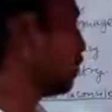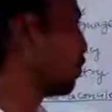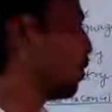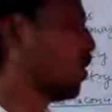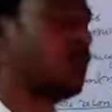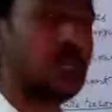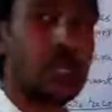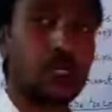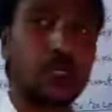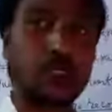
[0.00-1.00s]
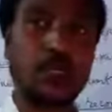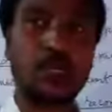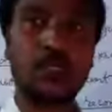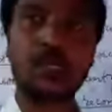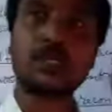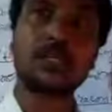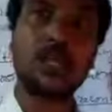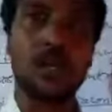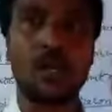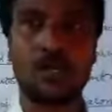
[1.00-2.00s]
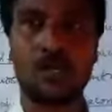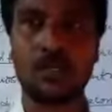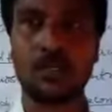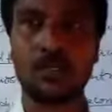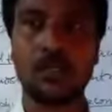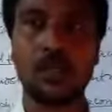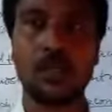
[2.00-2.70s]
it brought the international attention